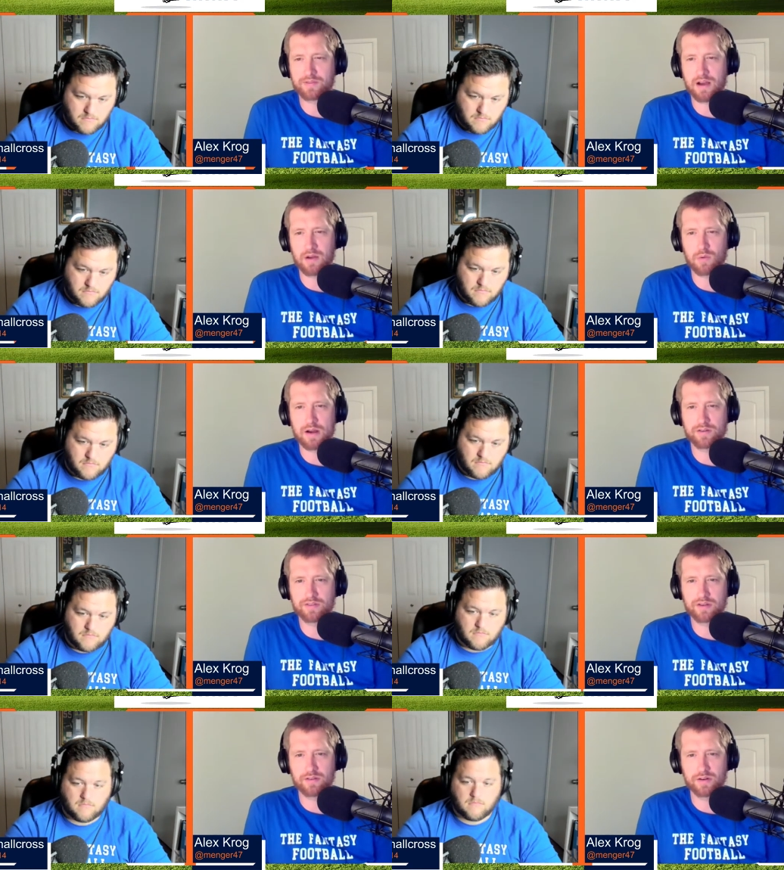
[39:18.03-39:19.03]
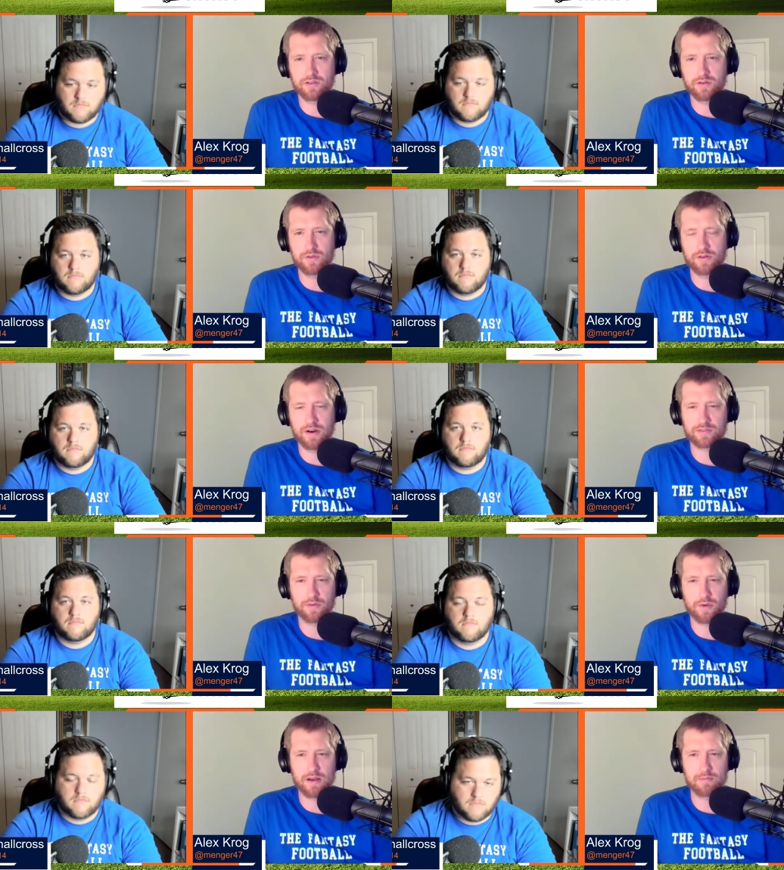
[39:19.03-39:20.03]
Speaker 1: upside wide receiver too the
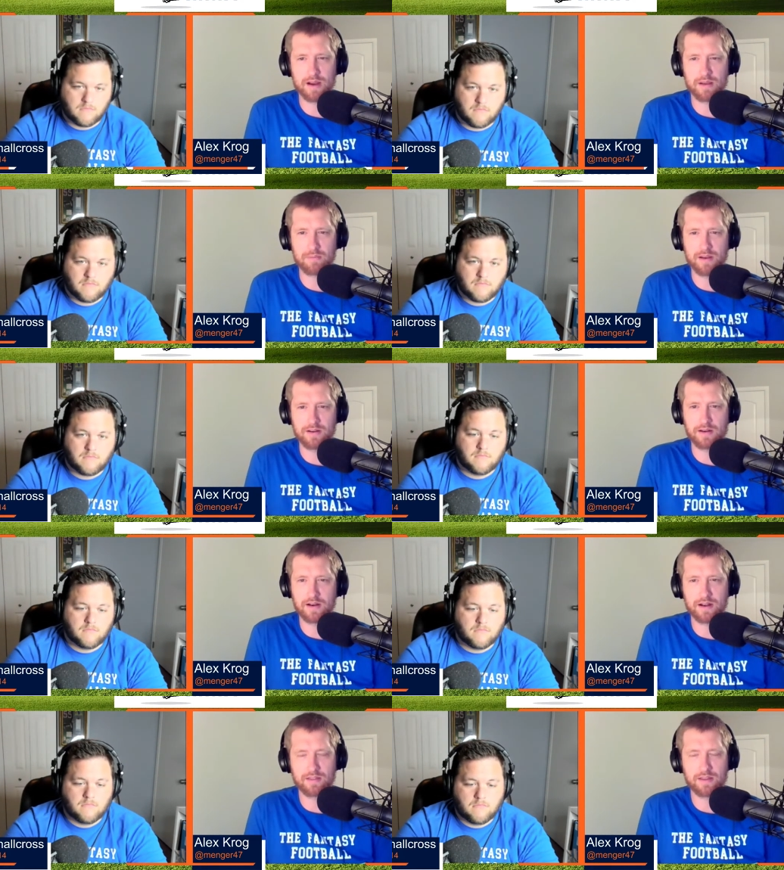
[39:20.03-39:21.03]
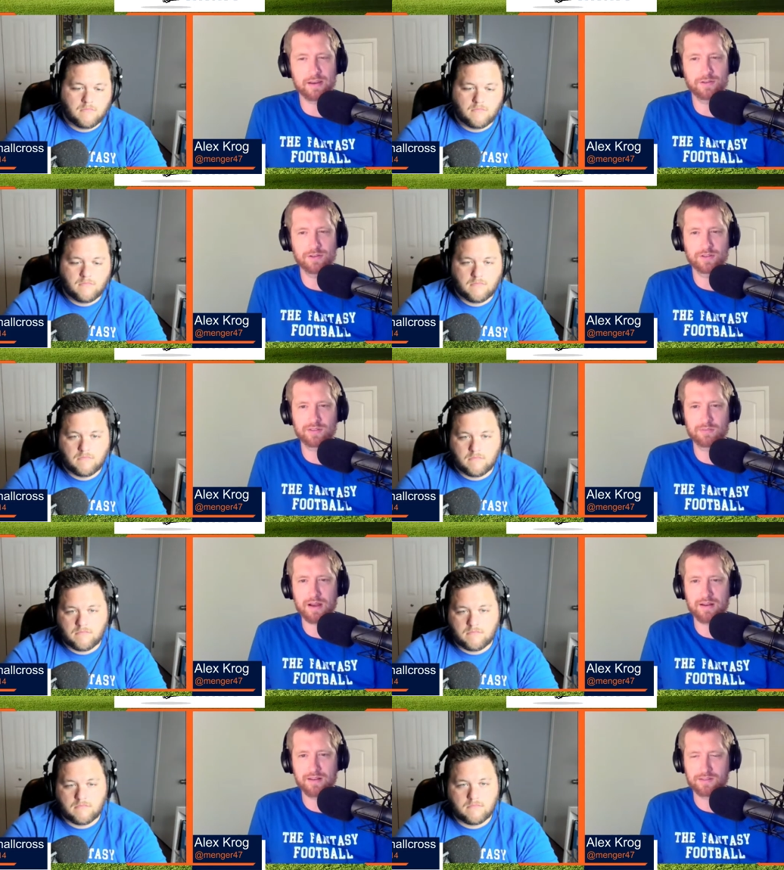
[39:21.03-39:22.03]
rest of the way, in my opinion. And I think you should
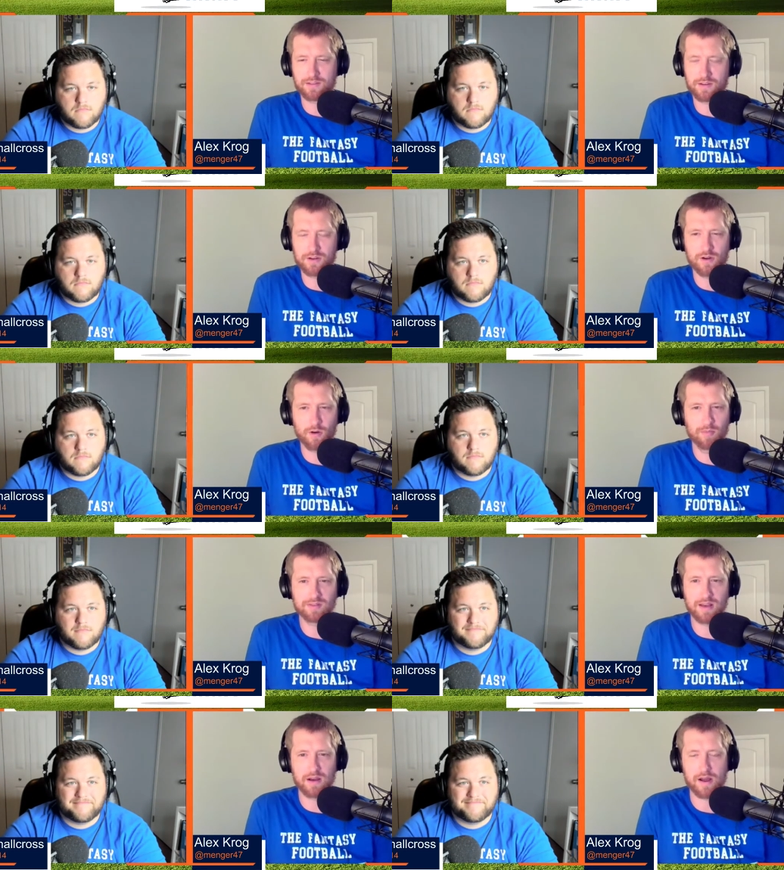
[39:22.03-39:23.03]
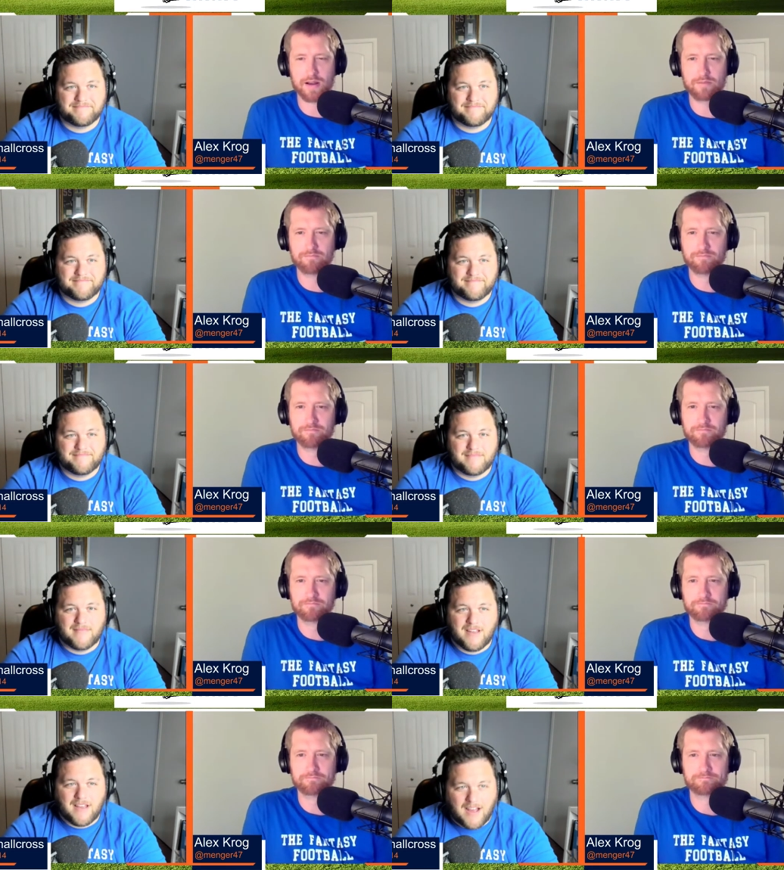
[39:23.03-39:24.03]
spend it so you don't miss out on him.
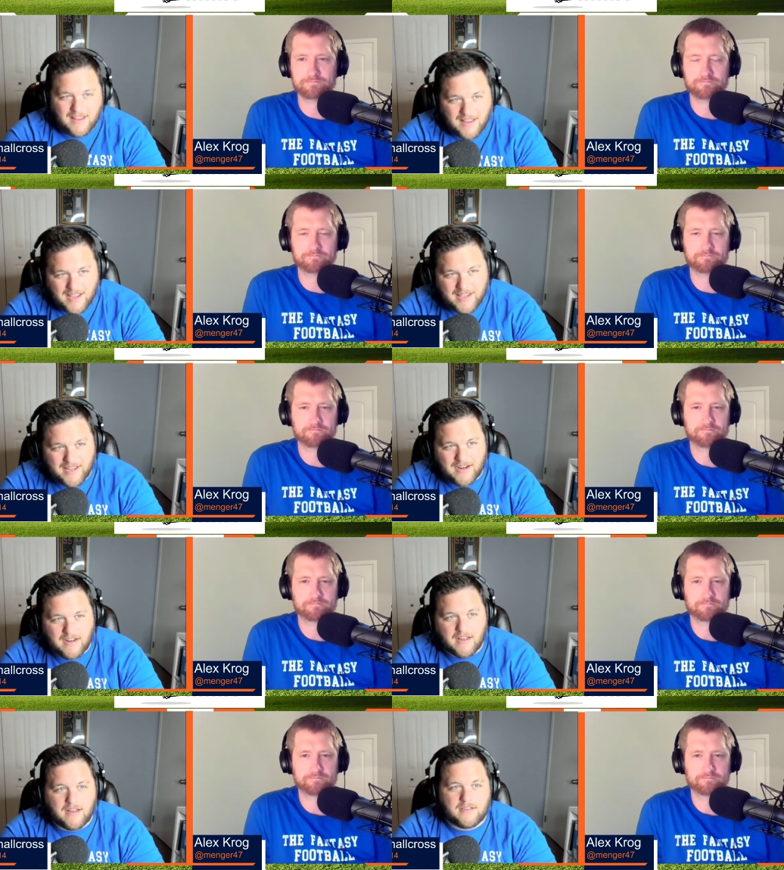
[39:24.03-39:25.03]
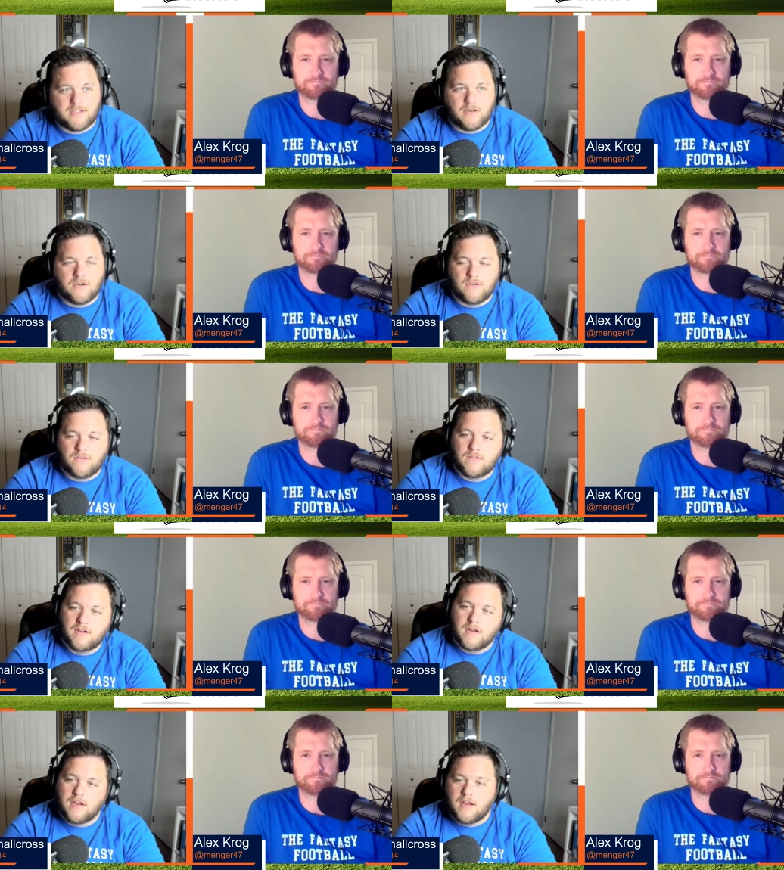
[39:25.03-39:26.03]
Speaker 2: I like it. So,
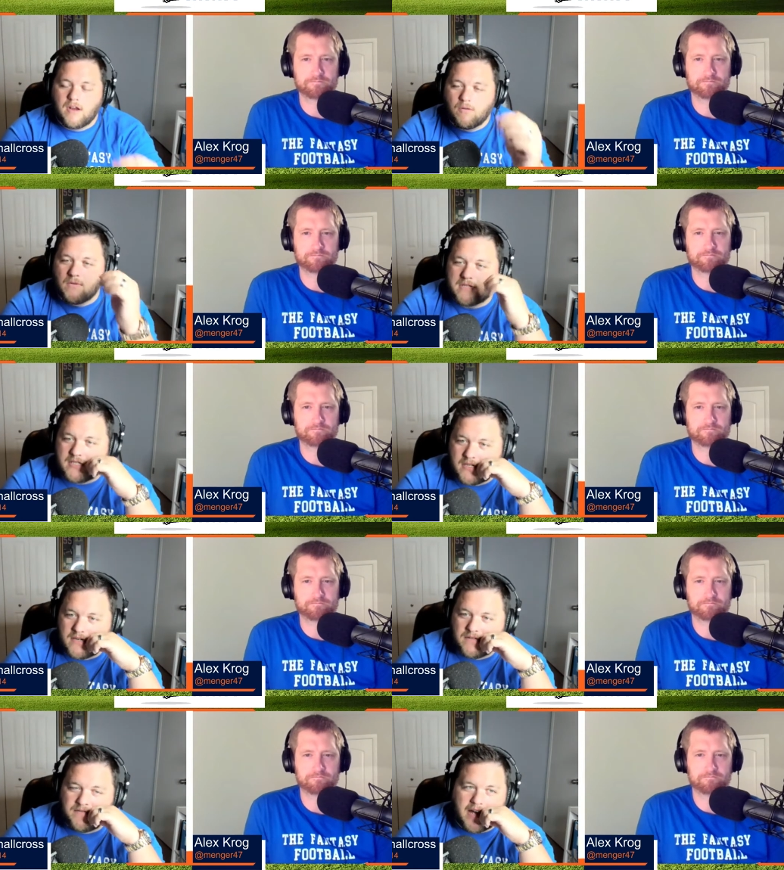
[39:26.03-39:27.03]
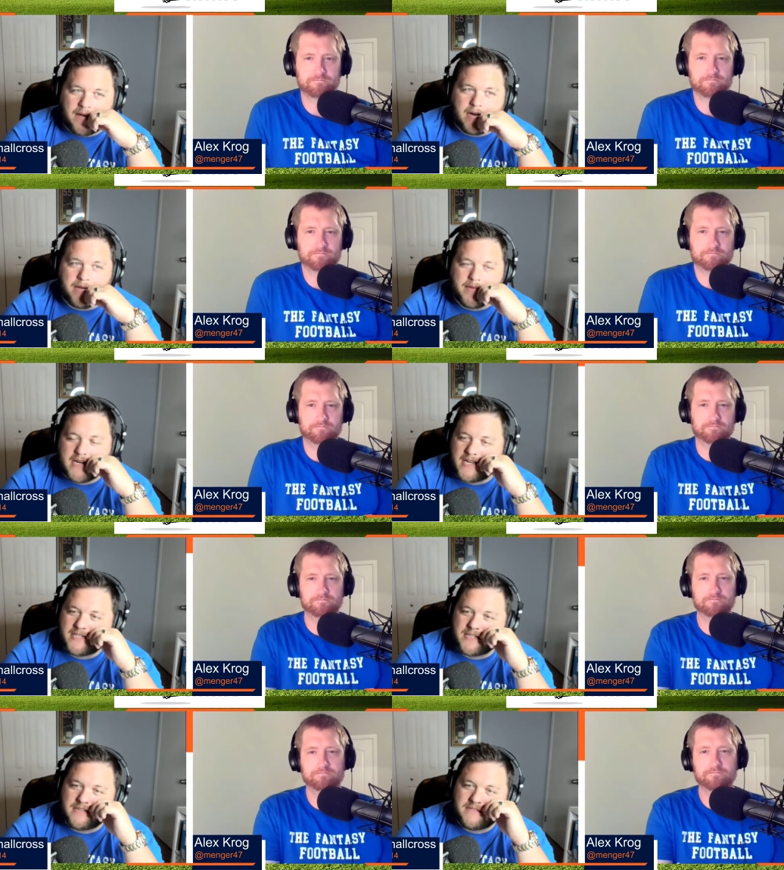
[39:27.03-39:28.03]
what's your FAAB
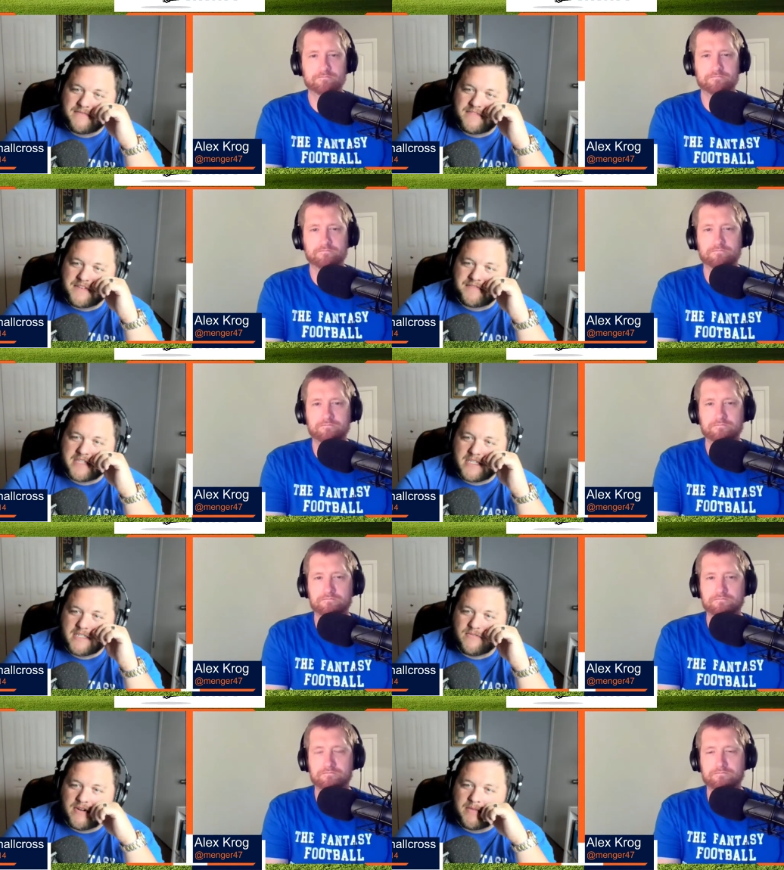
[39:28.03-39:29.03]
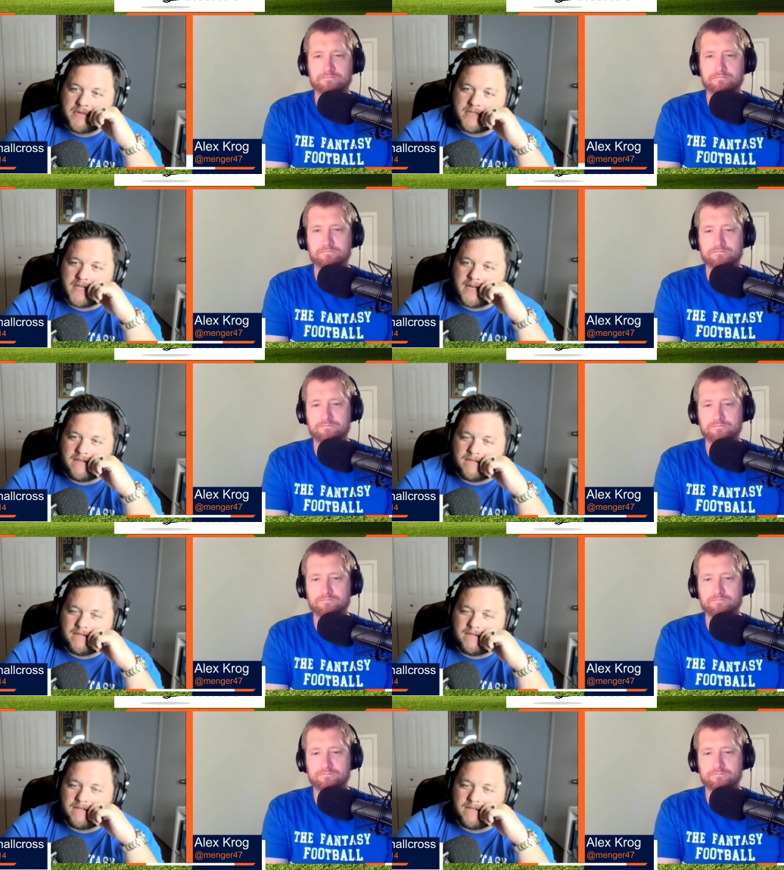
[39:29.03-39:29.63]
recommendation? 15, 20 percent?